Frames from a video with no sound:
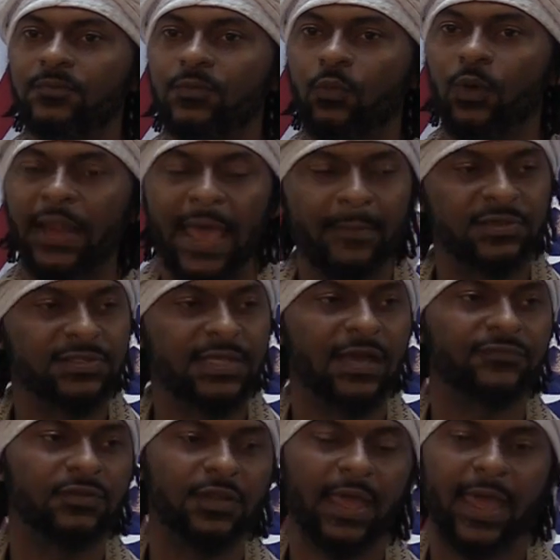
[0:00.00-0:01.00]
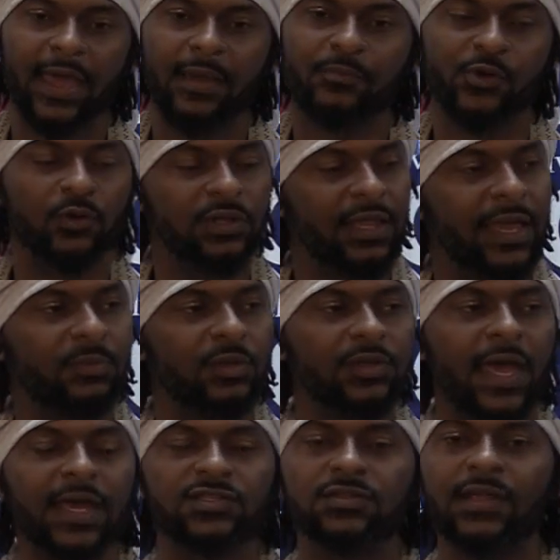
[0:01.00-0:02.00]
What happens after that? Proclaim your
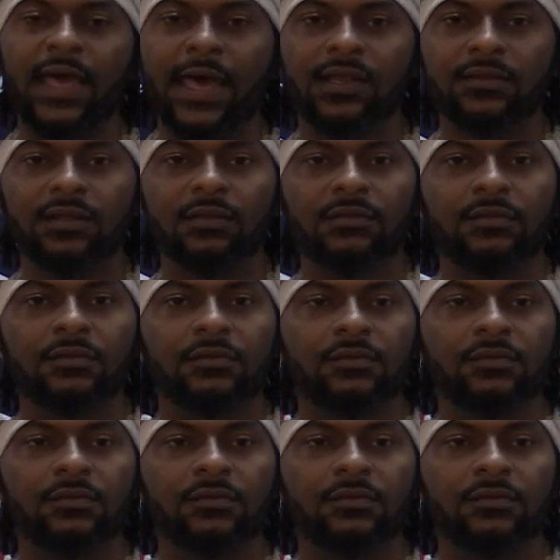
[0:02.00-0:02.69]
nationality.